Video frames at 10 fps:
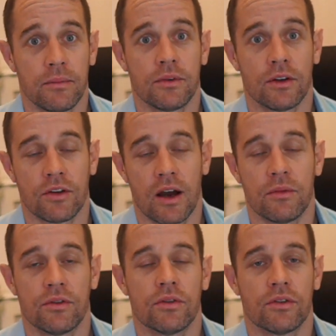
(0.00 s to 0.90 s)
So time
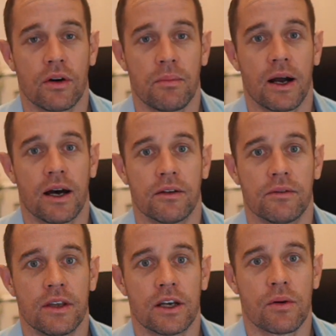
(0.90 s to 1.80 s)
is also a part of
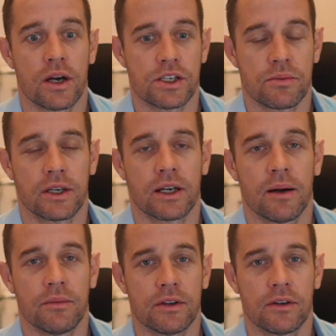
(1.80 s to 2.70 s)
the equation when it
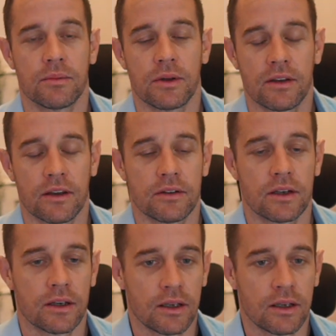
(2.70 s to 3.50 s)
comes into split testing.